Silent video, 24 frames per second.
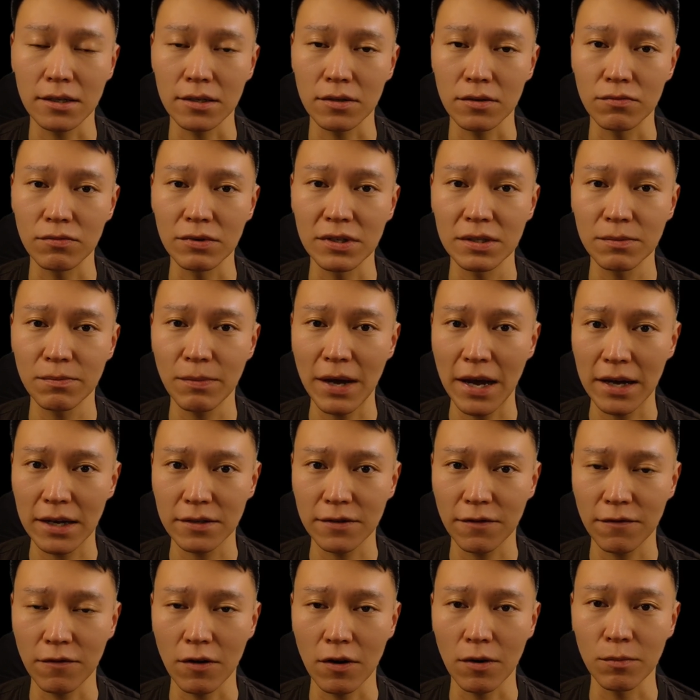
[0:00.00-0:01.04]
and the
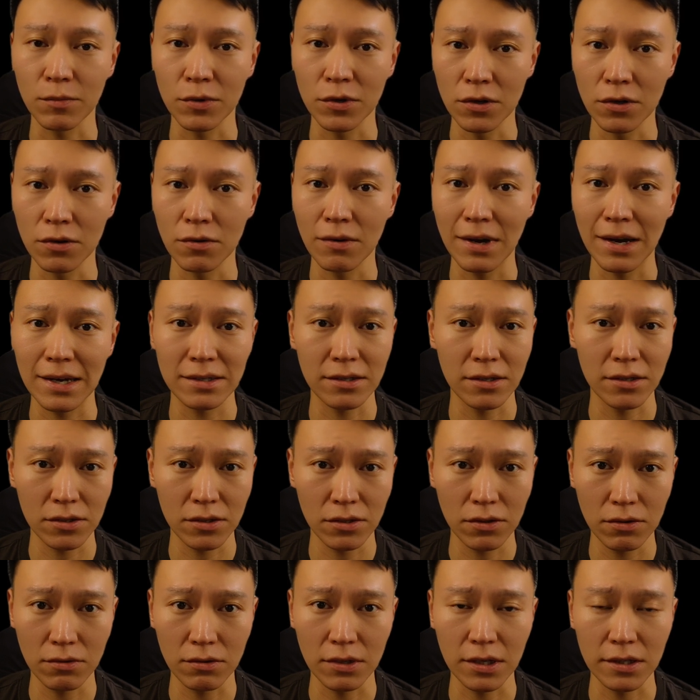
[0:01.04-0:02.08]
respect from you as a
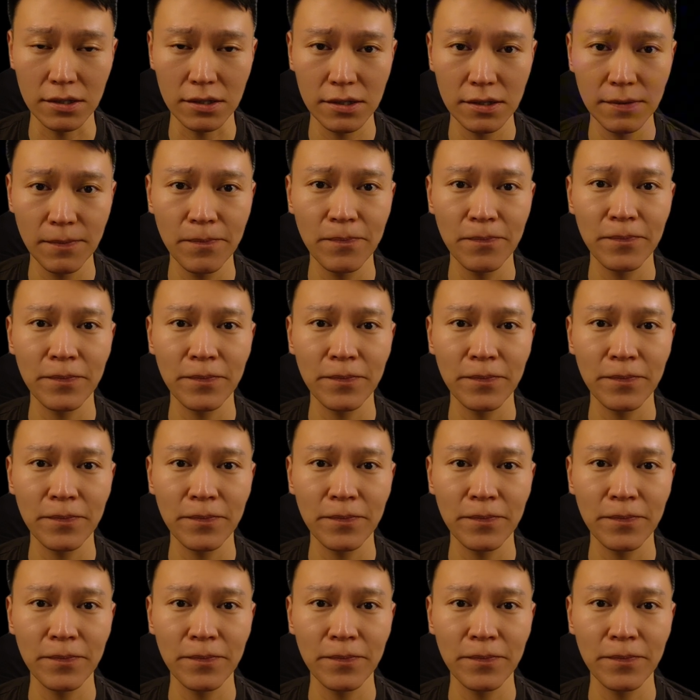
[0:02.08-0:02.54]
student.